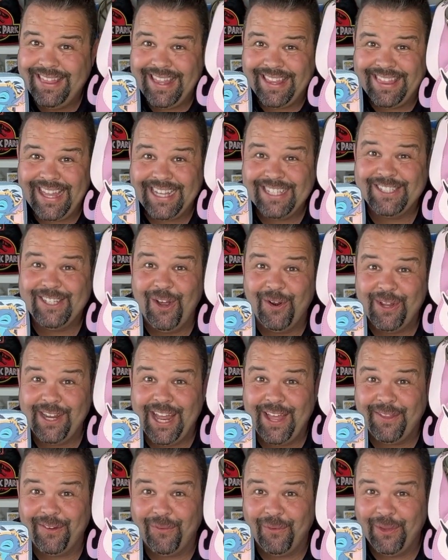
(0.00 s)
the things go
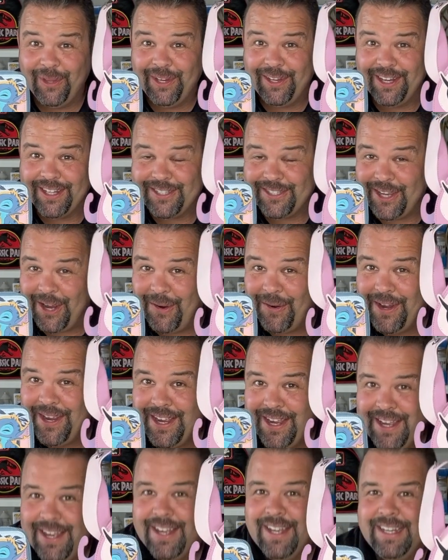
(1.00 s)
together really good. So,
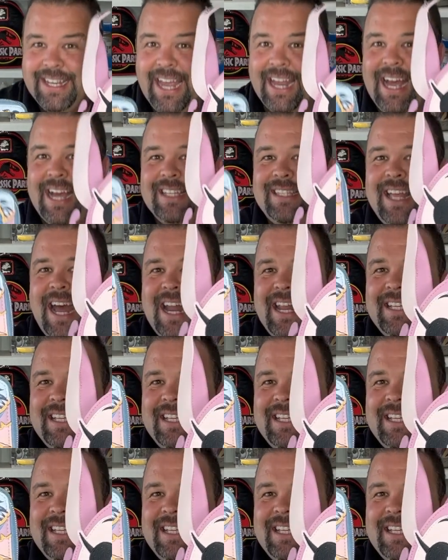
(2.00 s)
okay, guys, that